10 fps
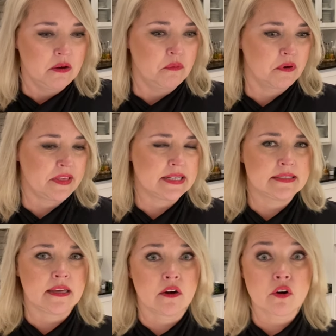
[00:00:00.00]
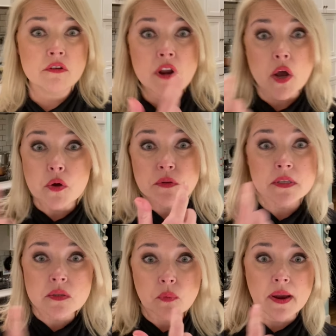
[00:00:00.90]
where they said her nose
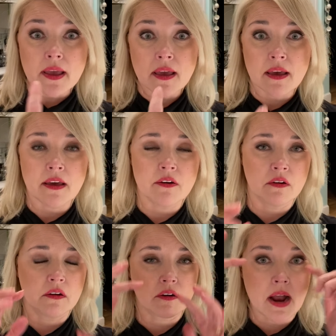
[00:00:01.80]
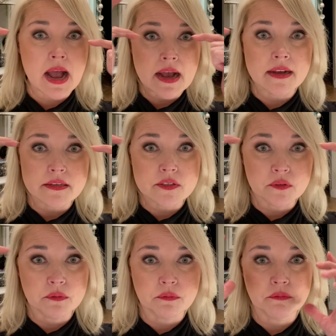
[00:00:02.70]
is red or her eyes are
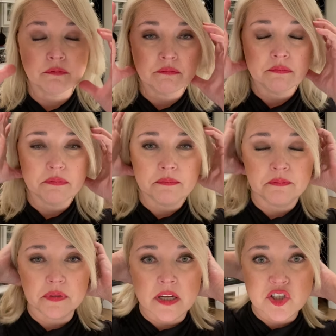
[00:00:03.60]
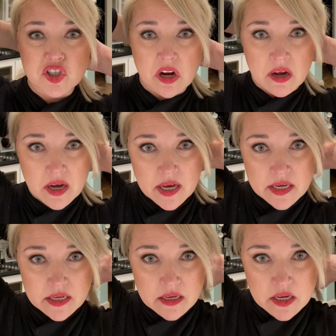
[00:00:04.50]

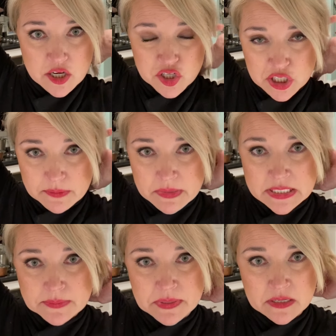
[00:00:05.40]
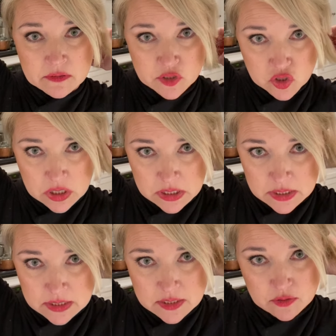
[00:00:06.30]
bloodshot, she must be on
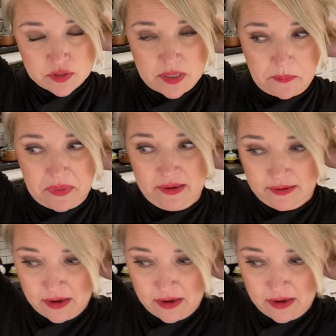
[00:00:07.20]
drugs or something.